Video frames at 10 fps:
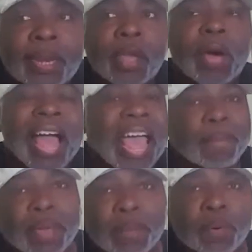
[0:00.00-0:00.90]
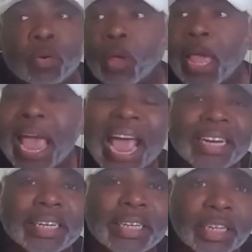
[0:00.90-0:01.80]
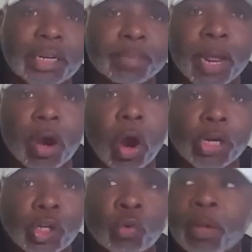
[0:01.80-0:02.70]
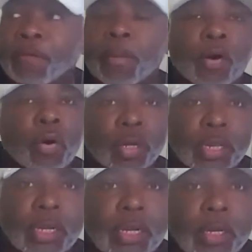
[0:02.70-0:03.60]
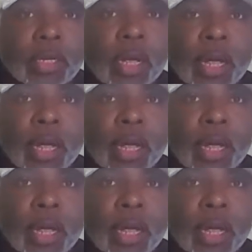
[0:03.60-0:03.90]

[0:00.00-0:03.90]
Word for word: deal. I had people actually ship their cartooning from across seas